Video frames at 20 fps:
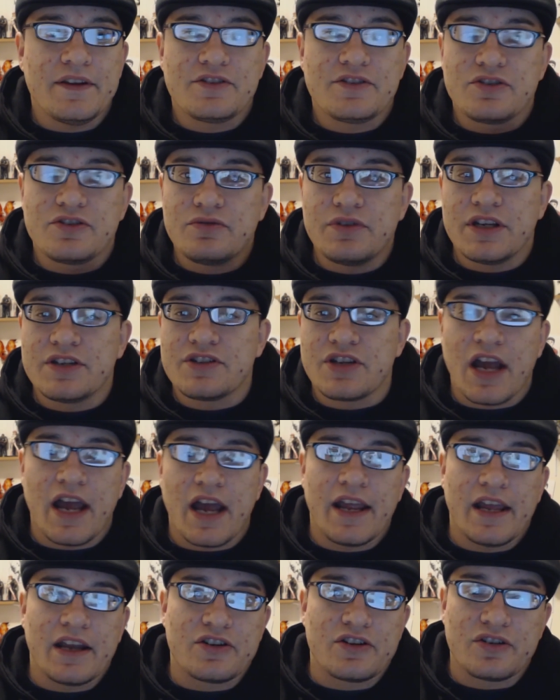these two ninja,
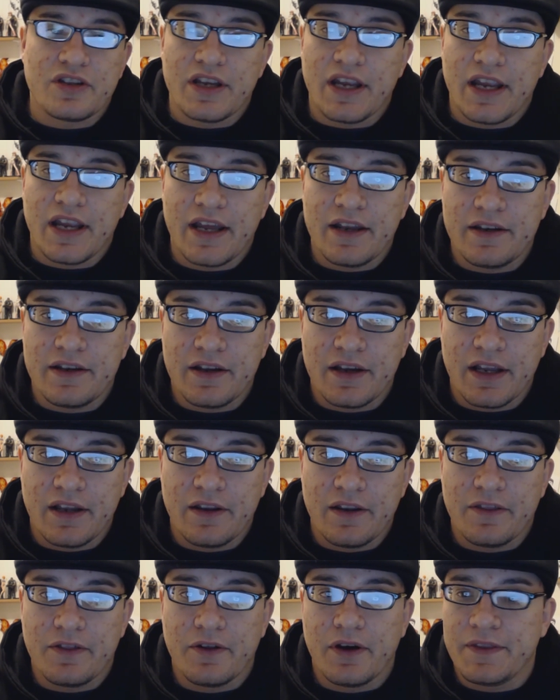I actually
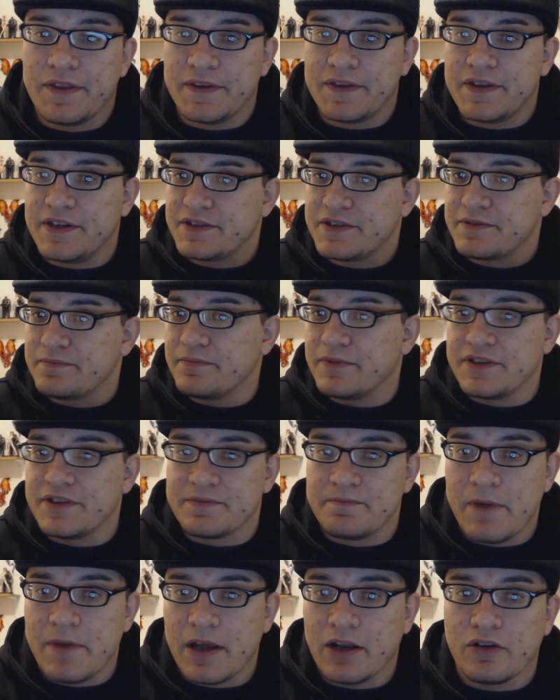had thought that these
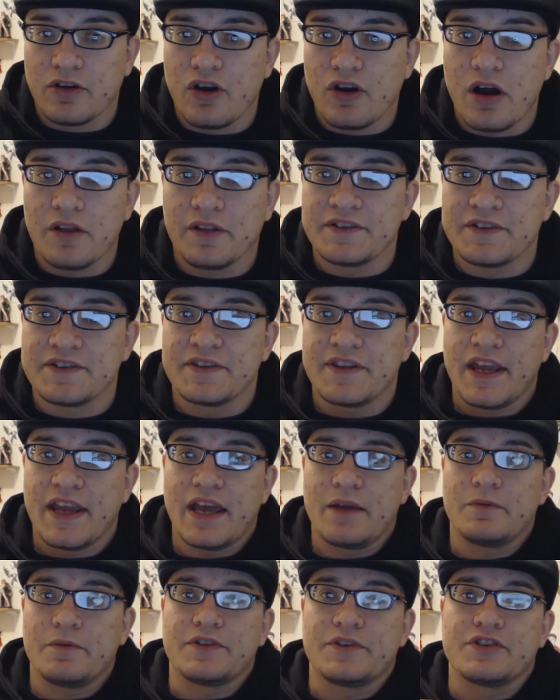metal gauntlets that they
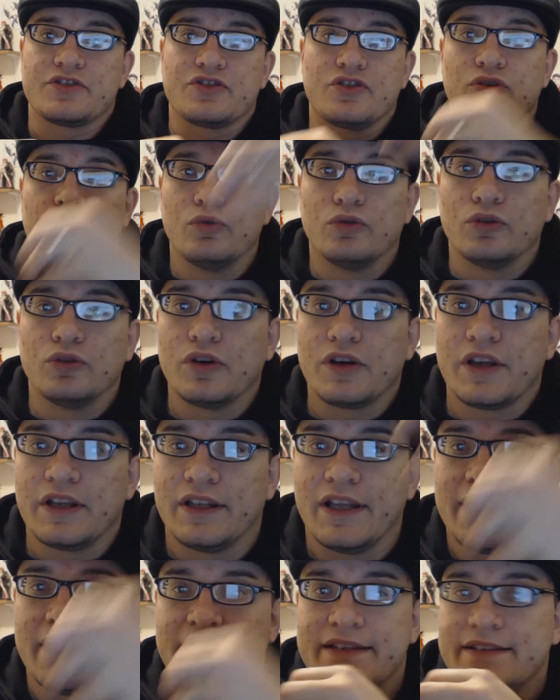had with this cool looking
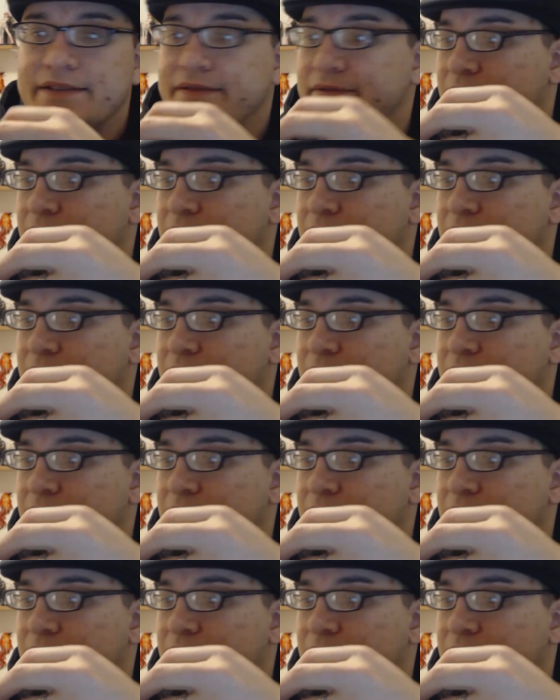like